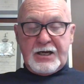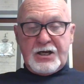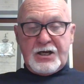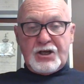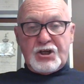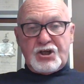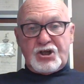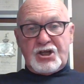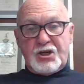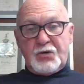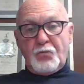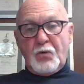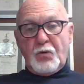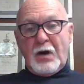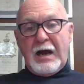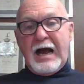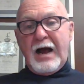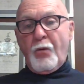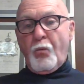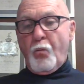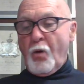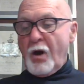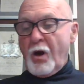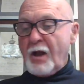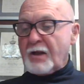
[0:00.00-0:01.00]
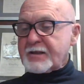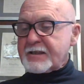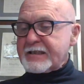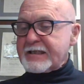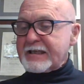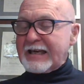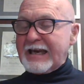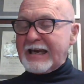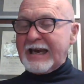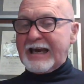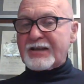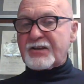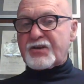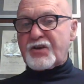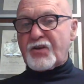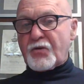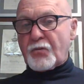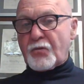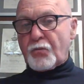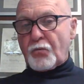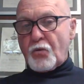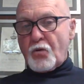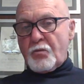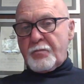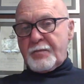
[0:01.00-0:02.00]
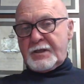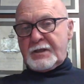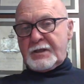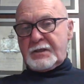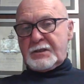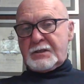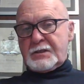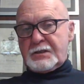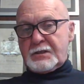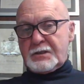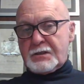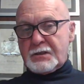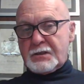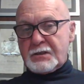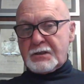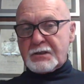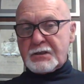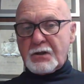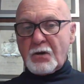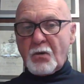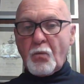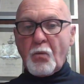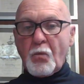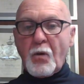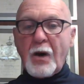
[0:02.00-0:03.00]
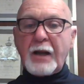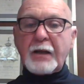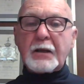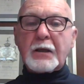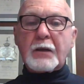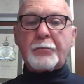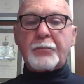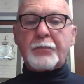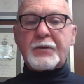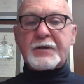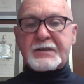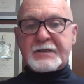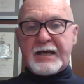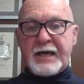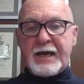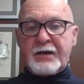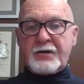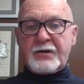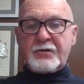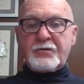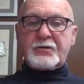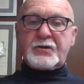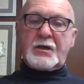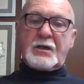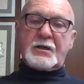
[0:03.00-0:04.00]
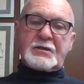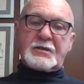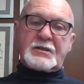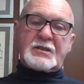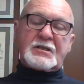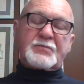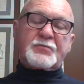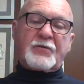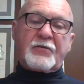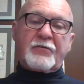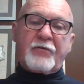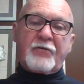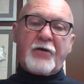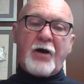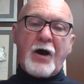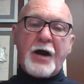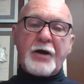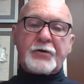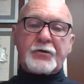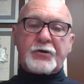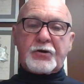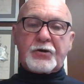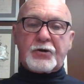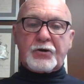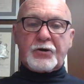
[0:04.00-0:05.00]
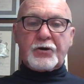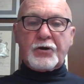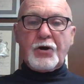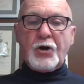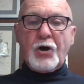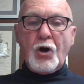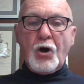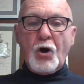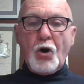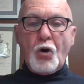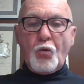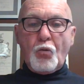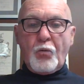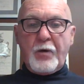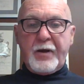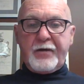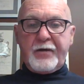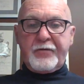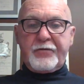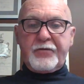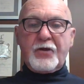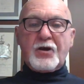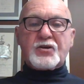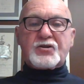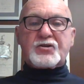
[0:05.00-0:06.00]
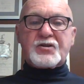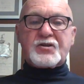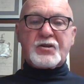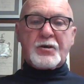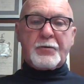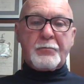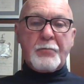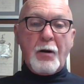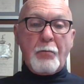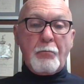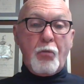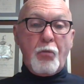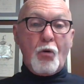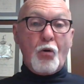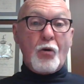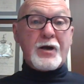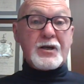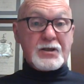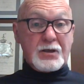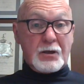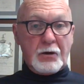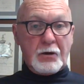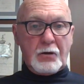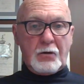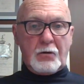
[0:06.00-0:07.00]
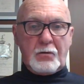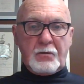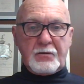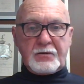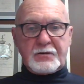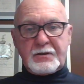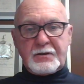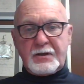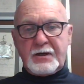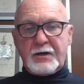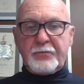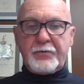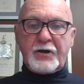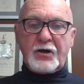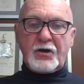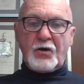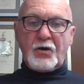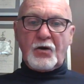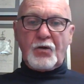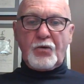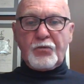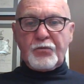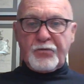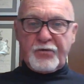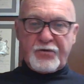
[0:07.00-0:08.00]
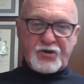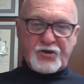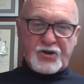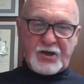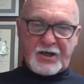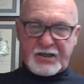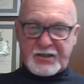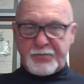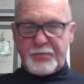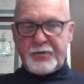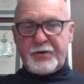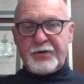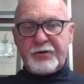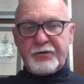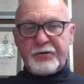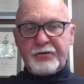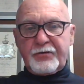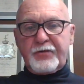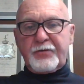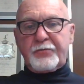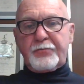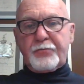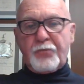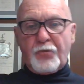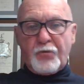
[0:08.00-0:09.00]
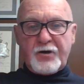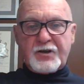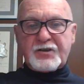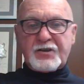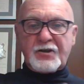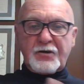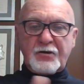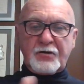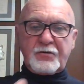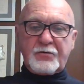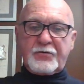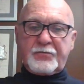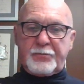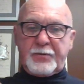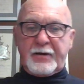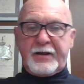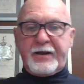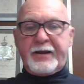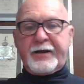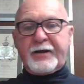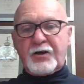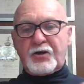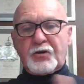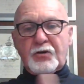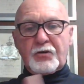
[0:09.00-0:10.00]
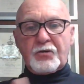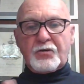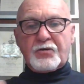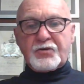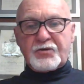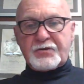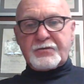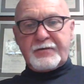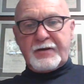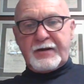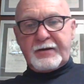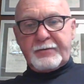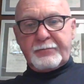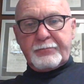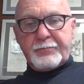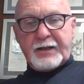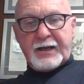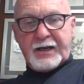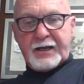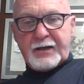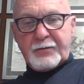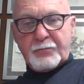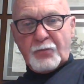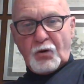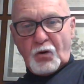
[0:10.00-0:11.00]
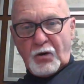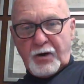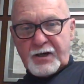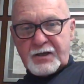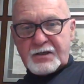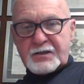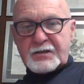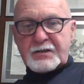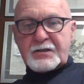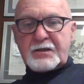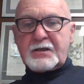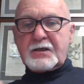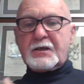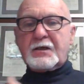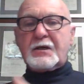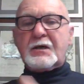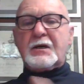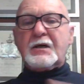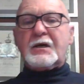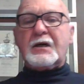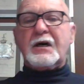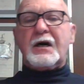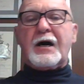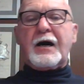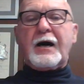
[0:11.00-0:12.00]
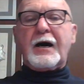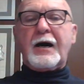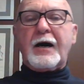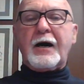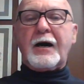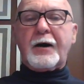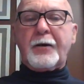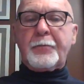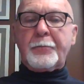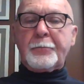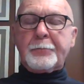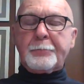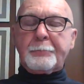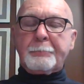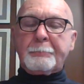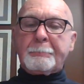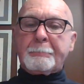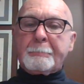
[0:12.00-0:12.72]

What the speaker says: she wants to get to the Romans. So what Pisanio does is provide her with some boys' clothes. Here we go, Shakespeare. The boys are playing girls, then playing boys. Um,